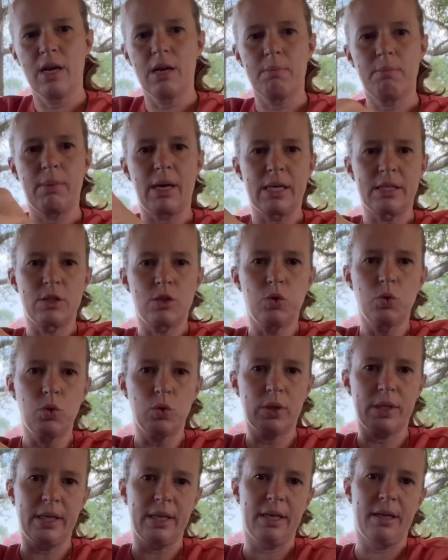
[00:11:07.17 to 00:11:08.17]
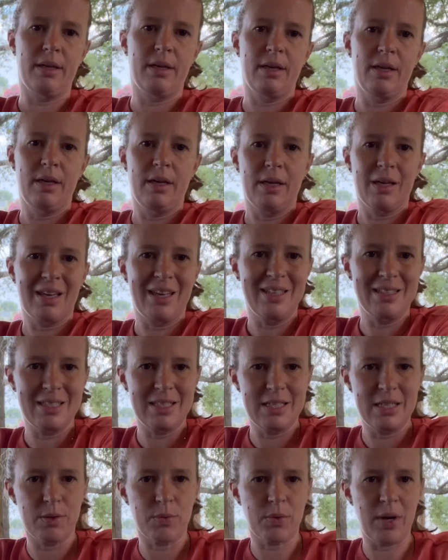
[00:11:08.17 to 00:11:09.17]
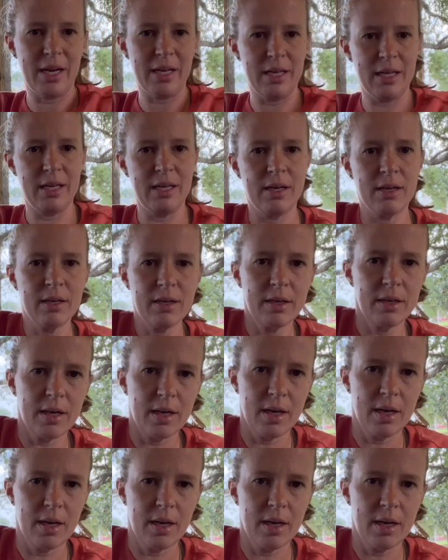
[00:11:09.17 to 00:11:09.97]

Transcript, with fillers: my toolkit can sit right here